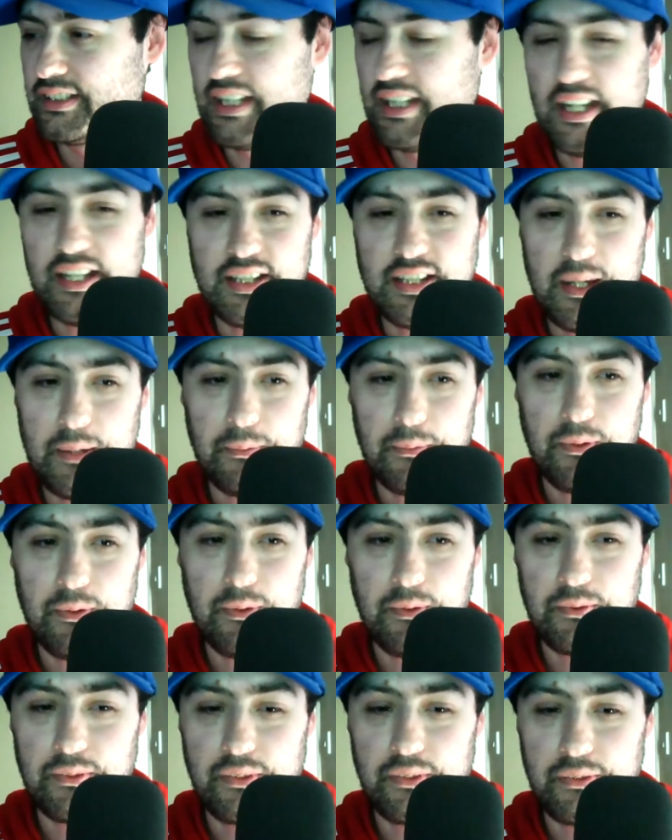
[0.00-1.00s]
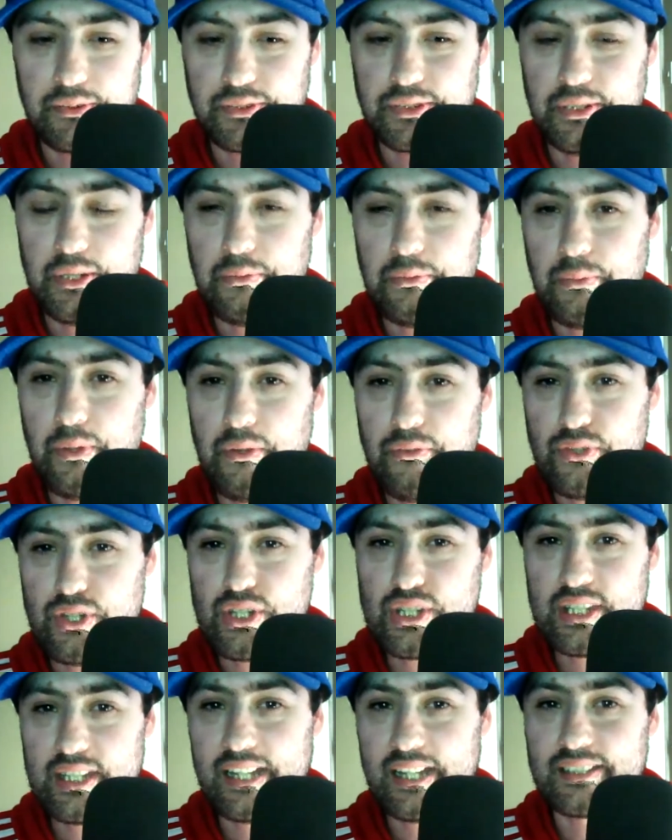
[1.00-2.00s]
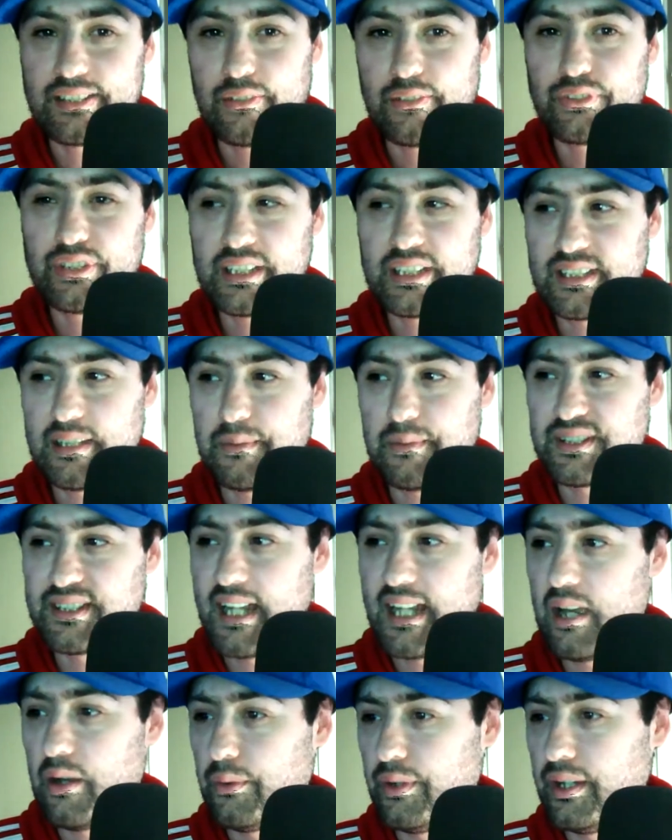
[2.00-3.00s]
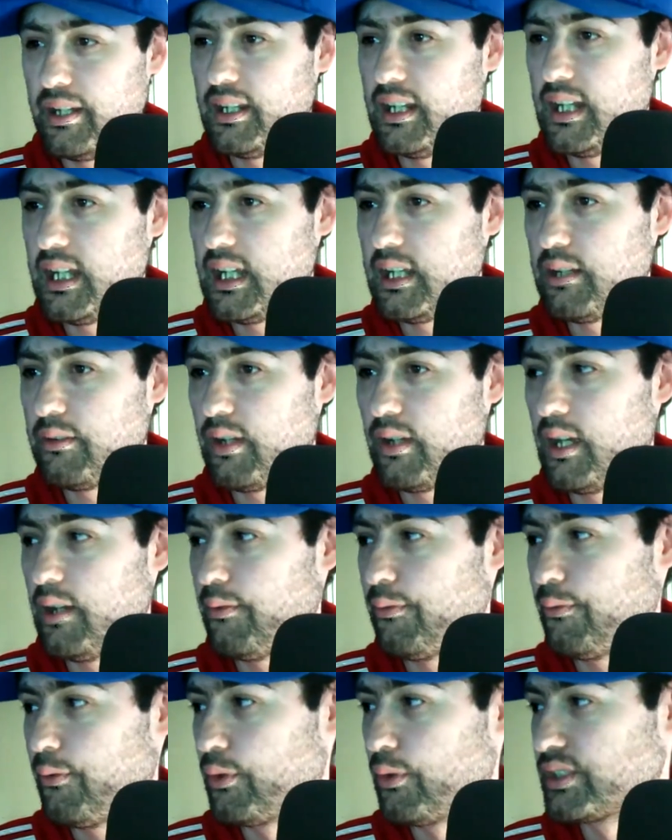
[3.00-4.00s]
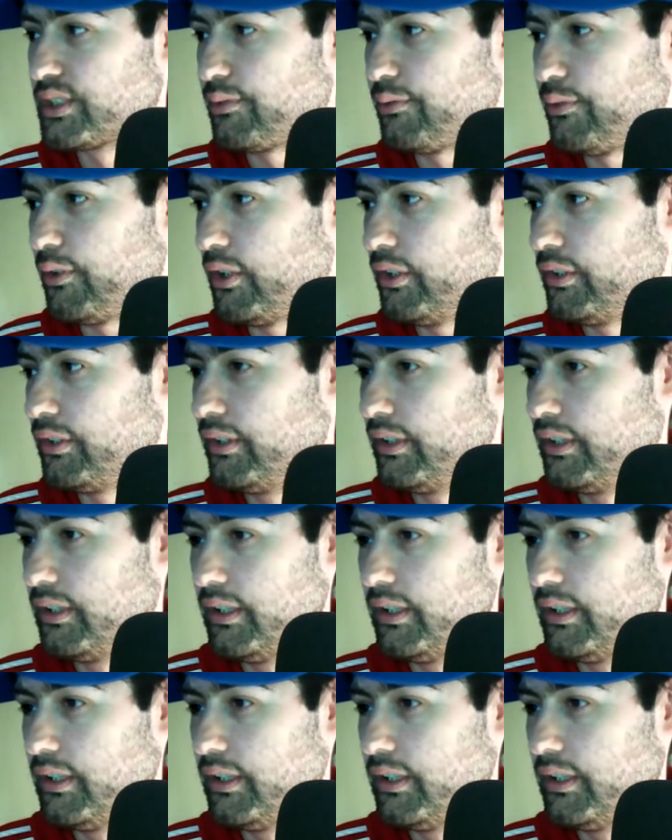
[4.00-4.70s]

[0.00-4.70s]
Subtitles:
So yeah, so they've just announced obviously a summer sale in the Forza4.